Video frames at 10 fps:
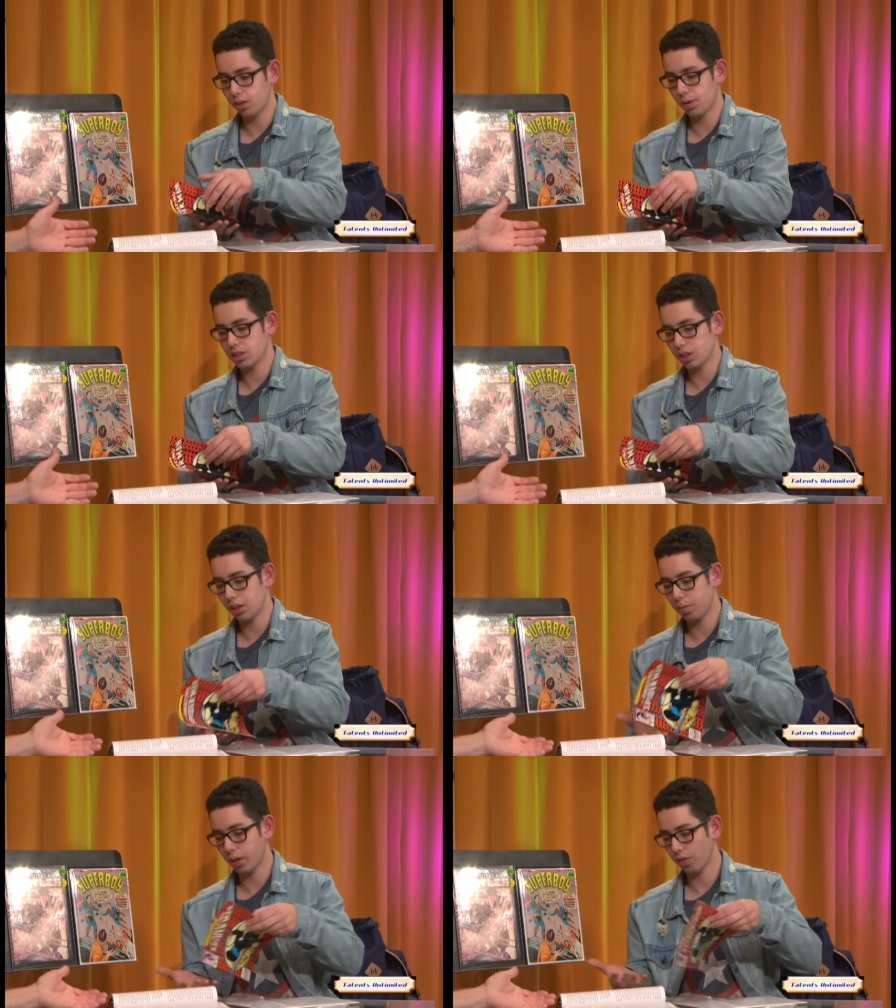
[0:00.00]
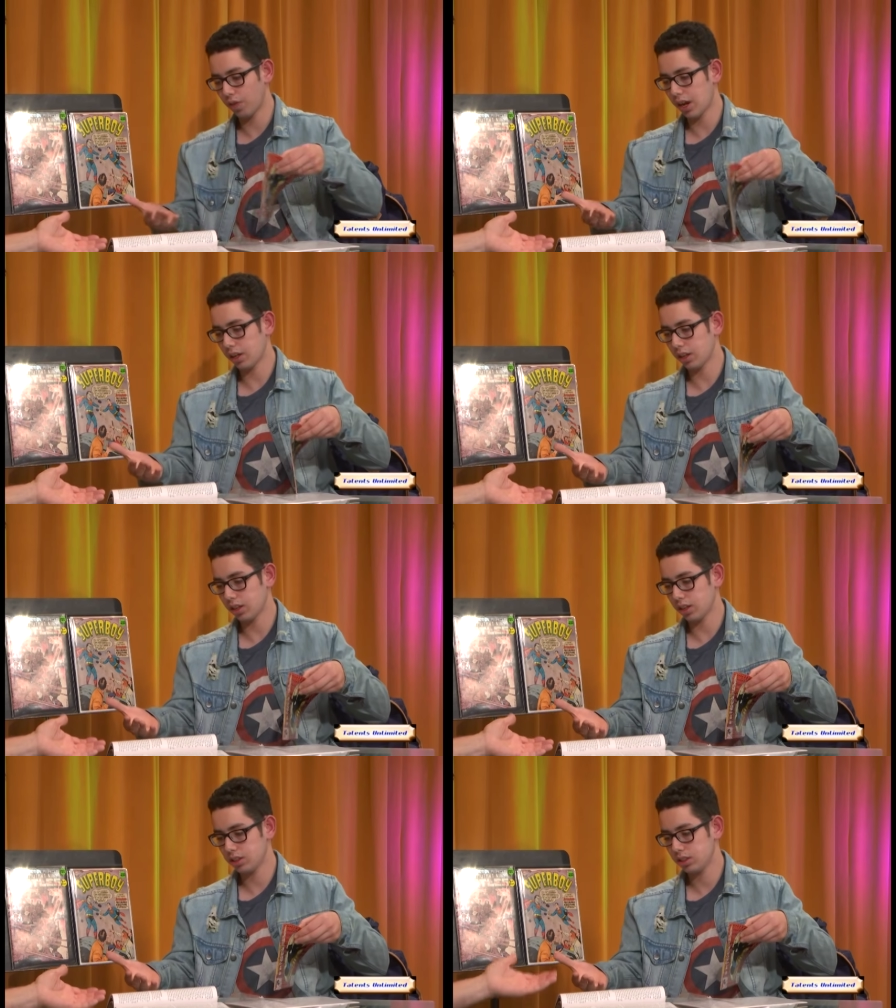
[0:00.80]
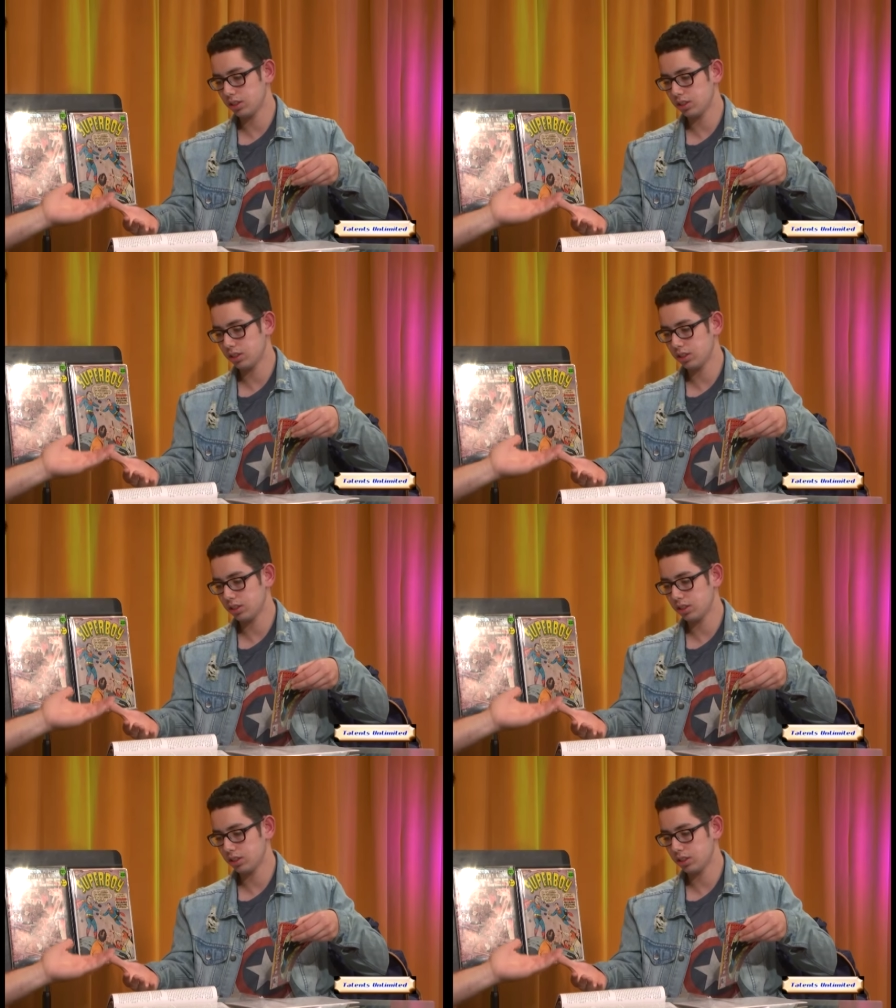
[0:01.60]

you basically make a fan like this.